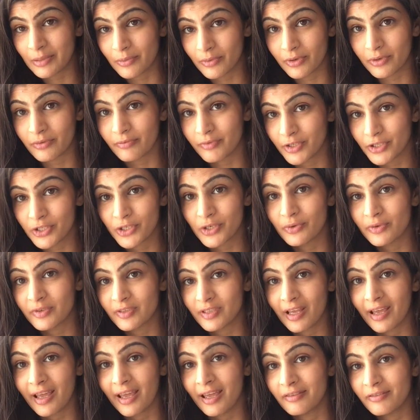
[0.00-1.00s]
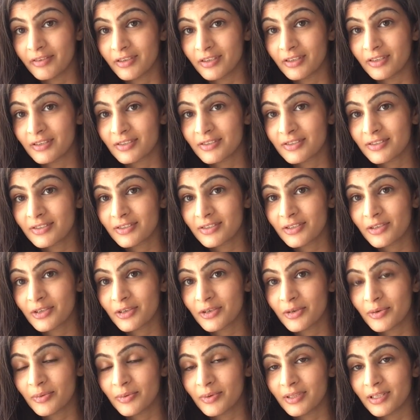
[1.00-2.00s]
um, they want to reduce that heaviness
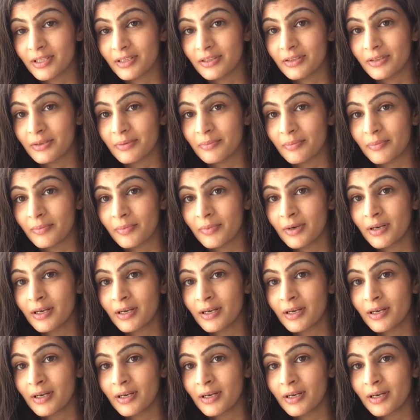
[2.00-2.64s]
within them.